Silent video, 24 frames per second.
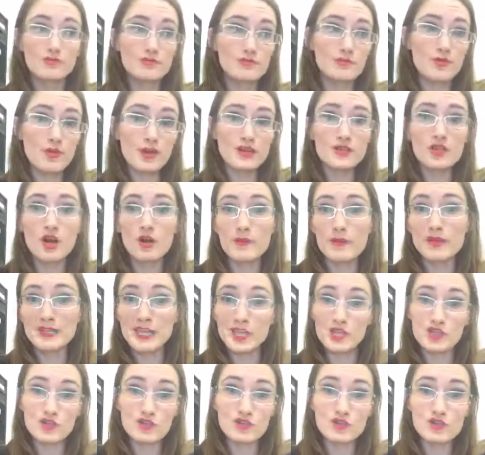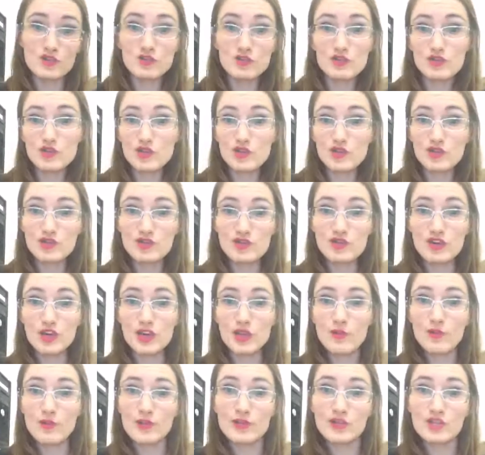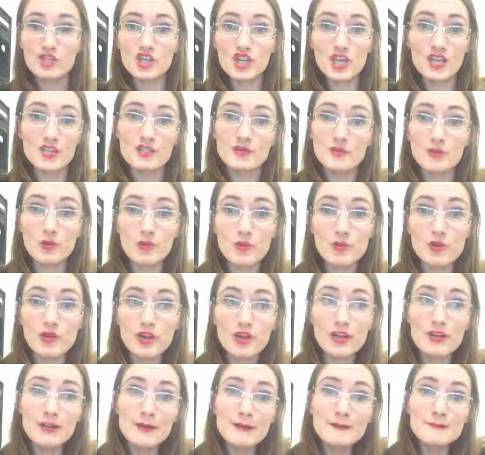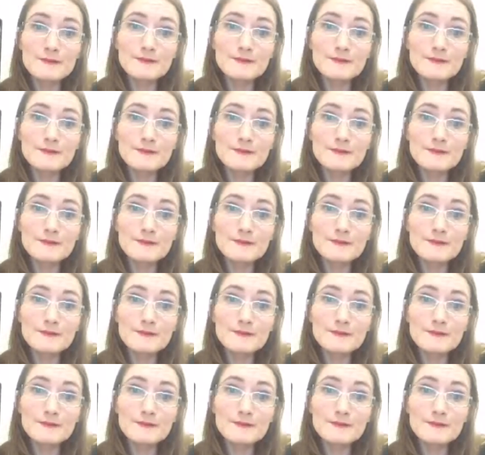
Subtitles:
breast augmentation surgery when she hits puberty?